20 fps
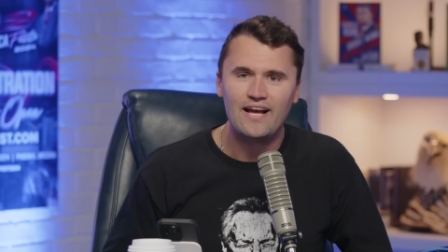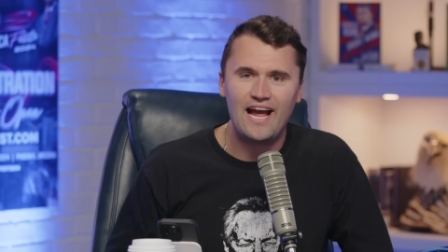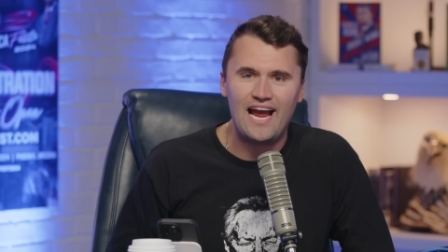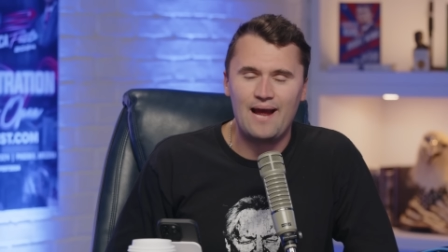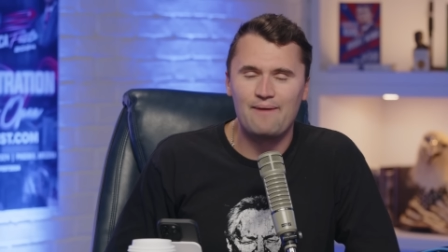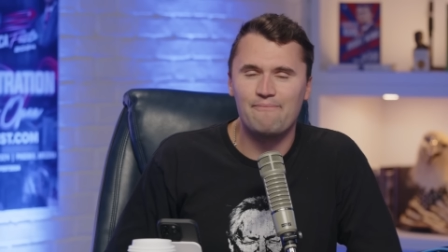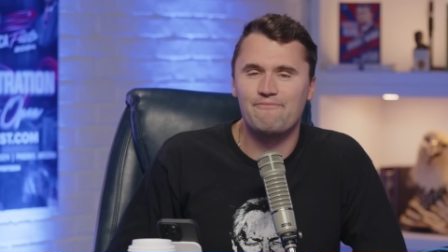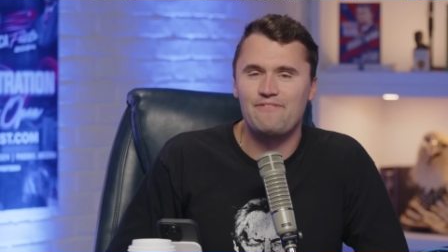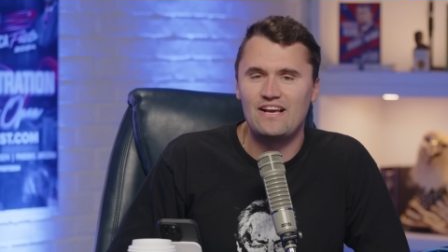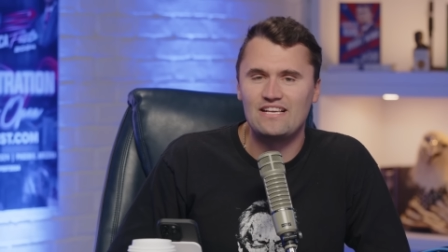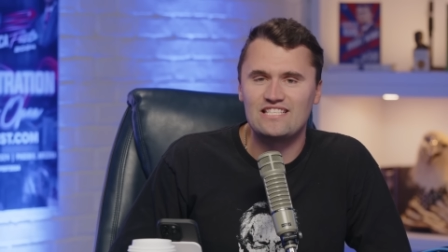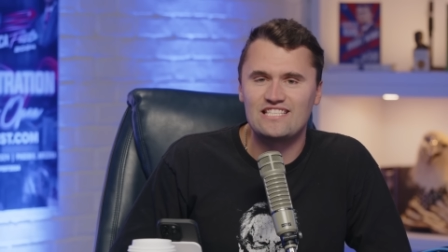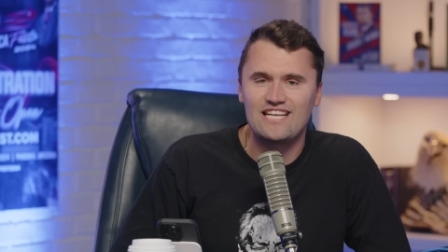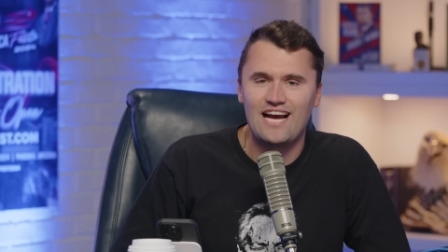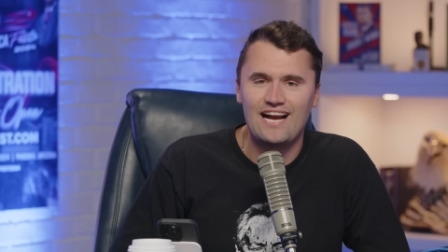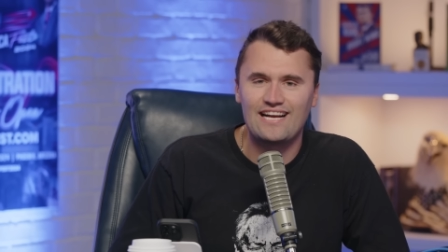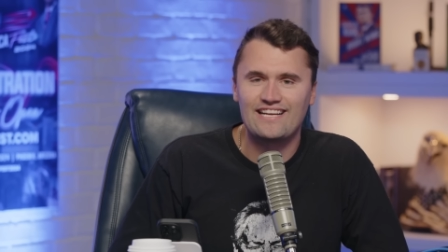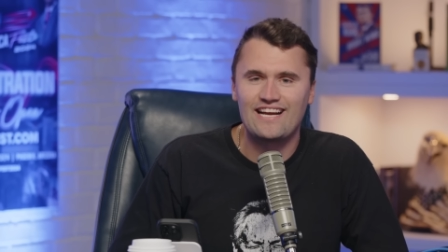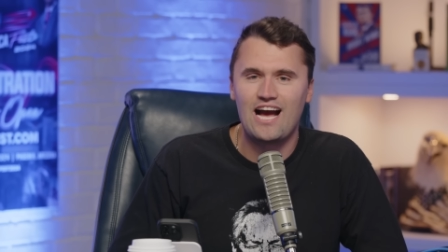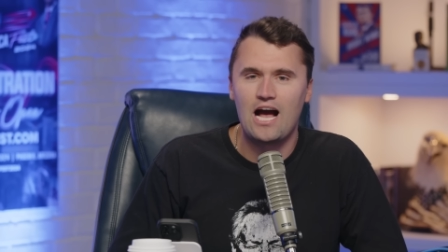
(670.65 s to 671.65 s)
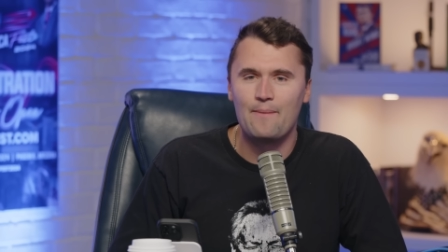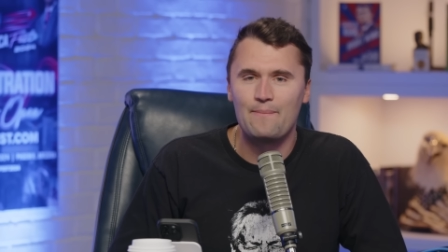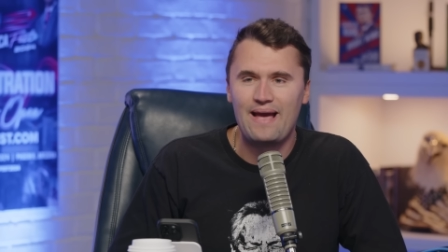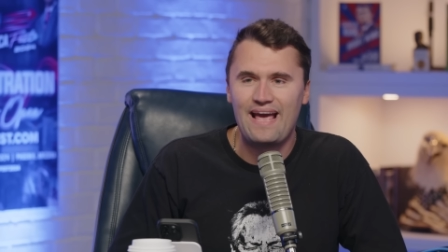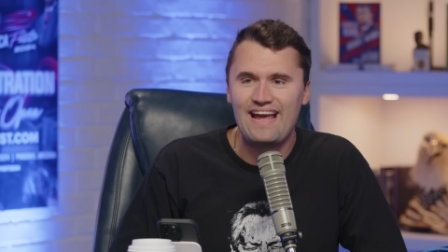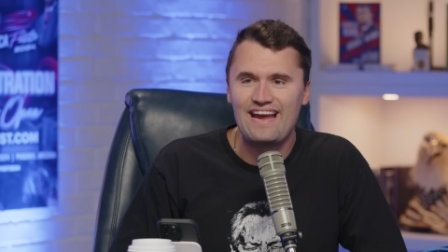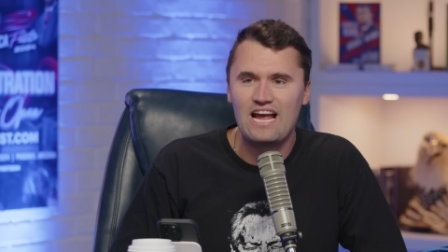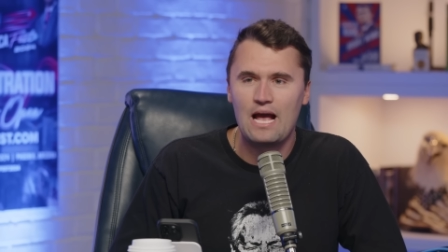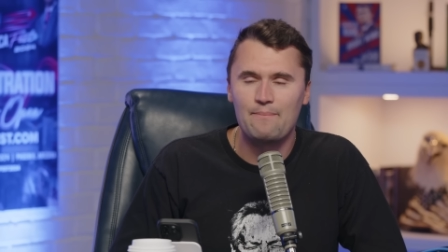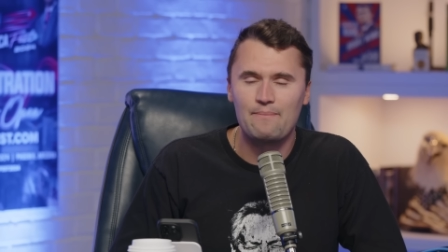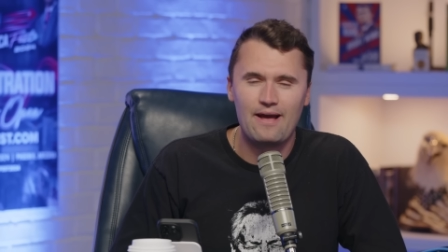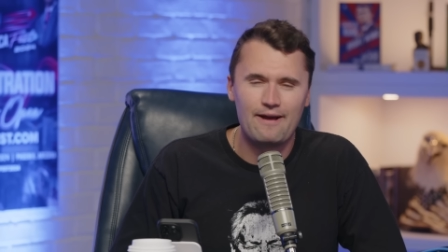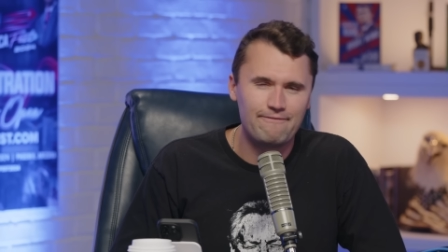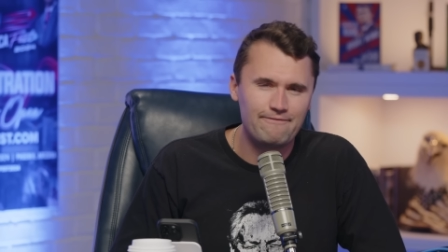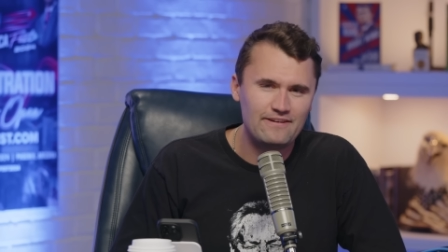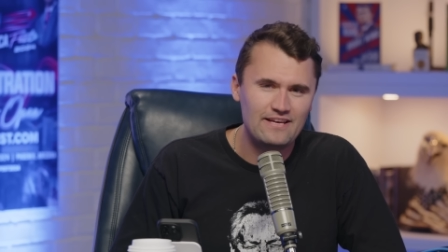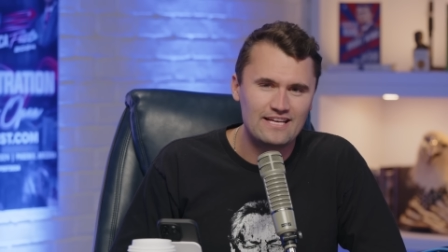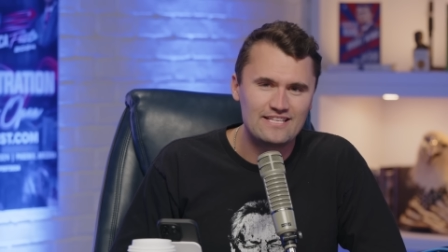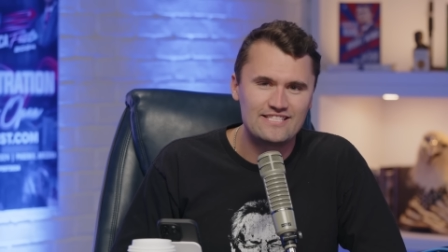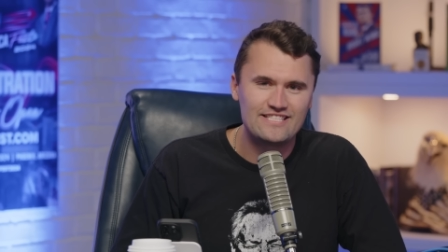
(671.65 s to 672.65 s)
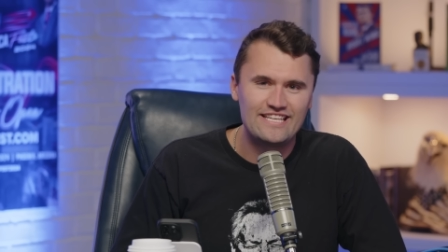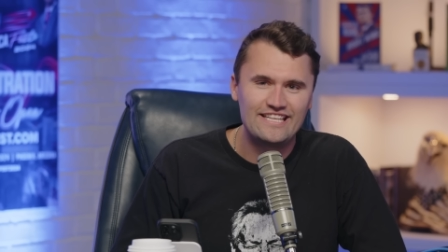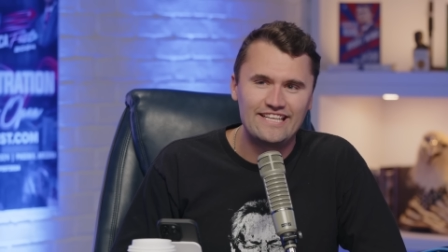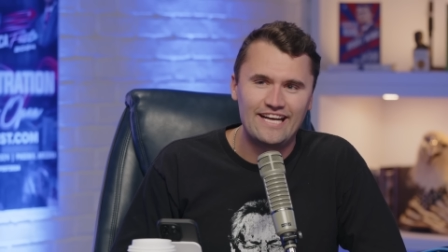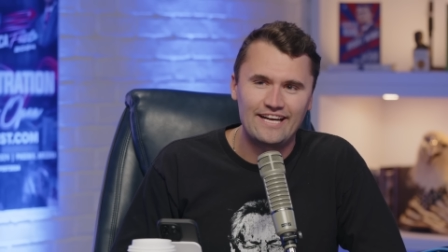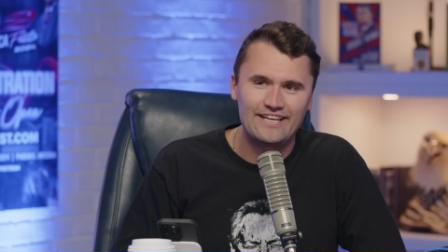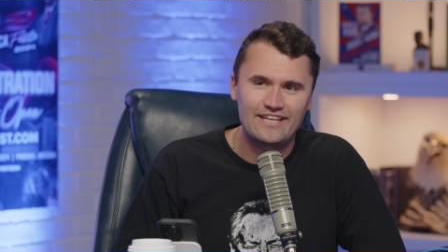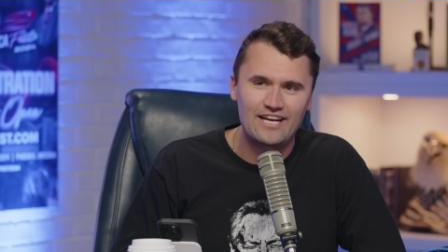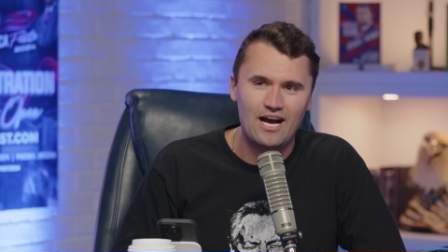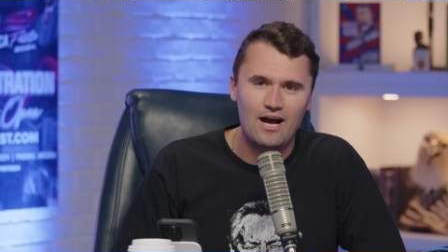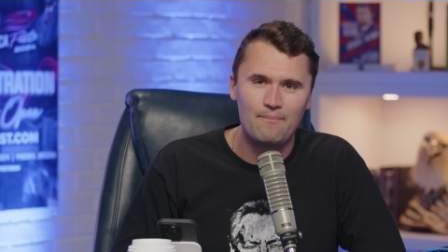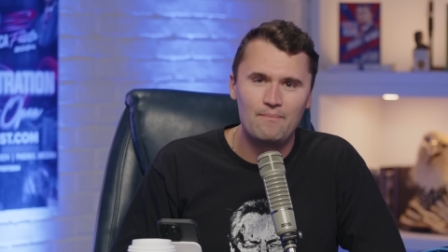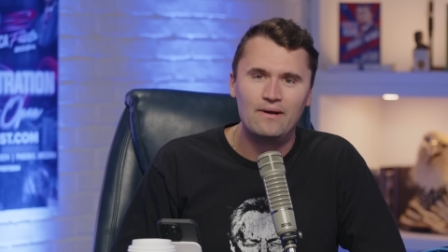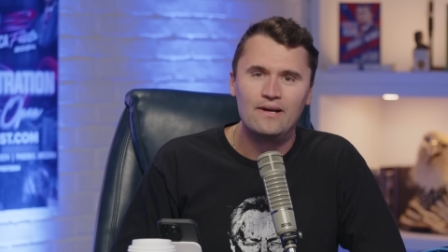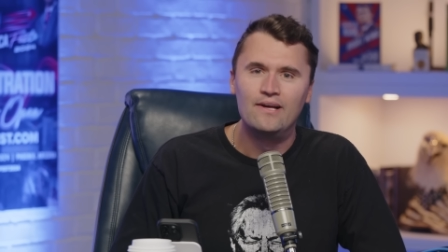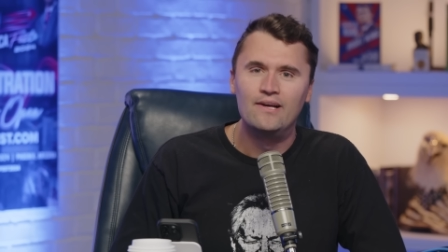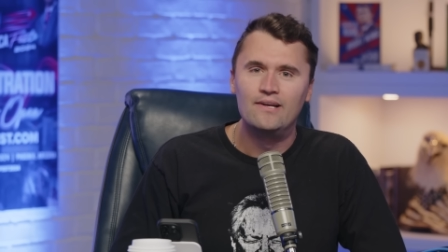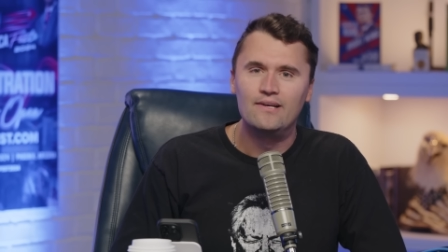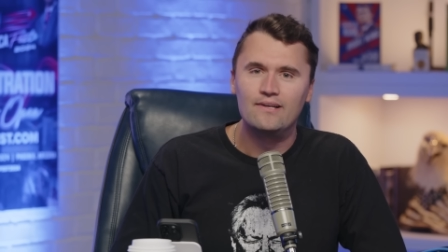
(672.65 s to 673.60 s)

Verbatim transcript: Amfest.com, amfest.com